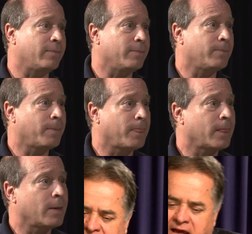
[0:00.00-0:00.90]
Uh,
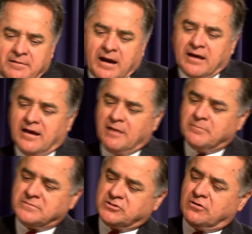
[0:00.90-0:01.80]
and I, I,
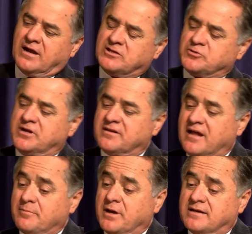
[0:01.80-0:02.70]
am so glad to hear
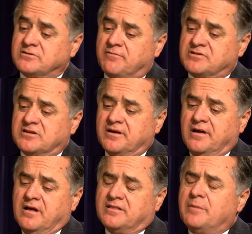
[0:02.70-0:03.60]
that because obviously
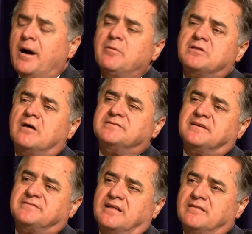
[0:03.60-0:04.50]
the Bible tells
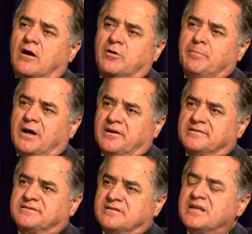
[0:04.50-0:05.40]
us that our body
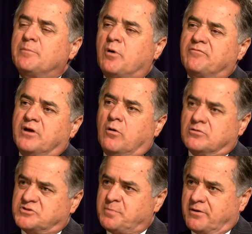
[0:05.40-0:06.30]
is the temple of the
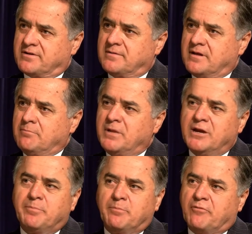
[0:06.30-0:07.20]
Holy Spirit, and many
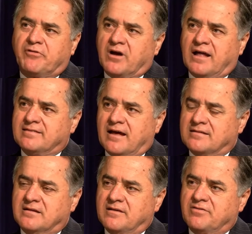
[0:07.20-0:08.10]
mm-hmm. people forgot that.
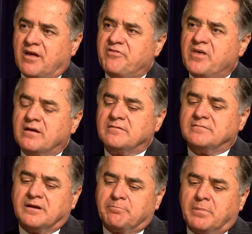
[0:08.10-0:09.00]
They they think
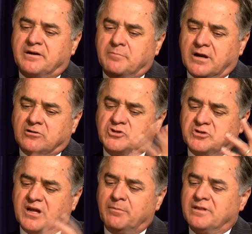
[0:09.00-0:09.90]
their body belongs to
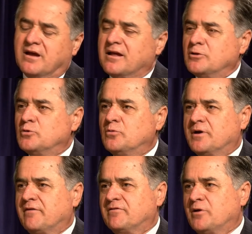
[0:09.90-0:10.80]
them and they can do
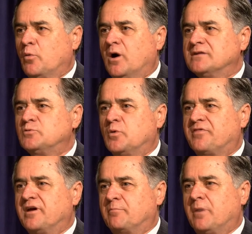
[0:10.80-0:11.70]
whatever they want with
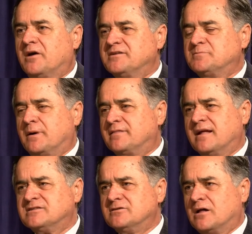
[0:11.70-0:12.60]
their bodies, but
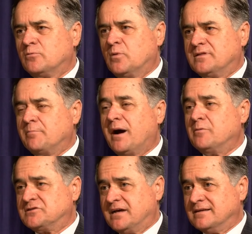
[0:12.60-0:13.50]
that's not what the
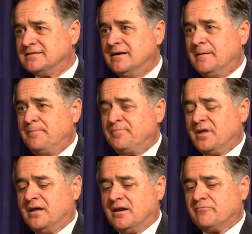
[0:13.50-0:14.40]
Bible says.
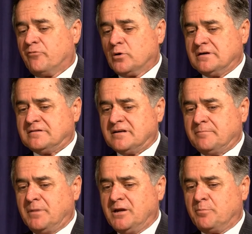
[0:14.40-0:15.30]
And unfortunately,
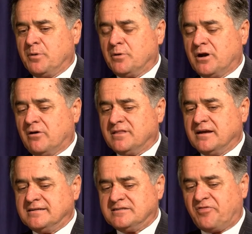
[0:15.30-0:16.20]
many people
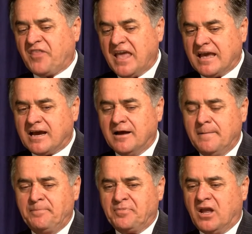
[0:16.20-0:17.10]
nowadays think
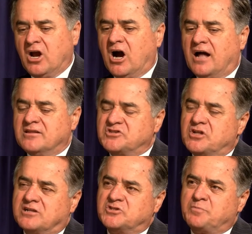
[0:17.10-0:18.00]
God is
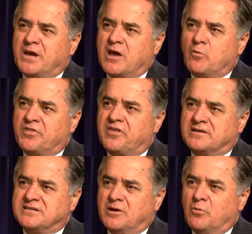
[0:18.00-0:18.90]
not speaking with
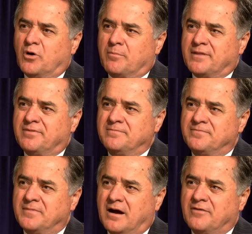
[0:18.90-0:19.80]
us anymore, but
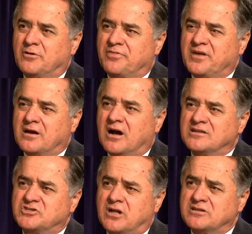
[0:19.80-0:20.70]
I don't think
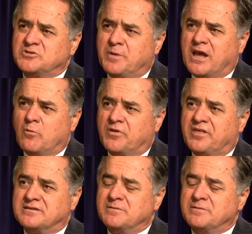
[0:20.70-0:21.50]
God's not speaking with us.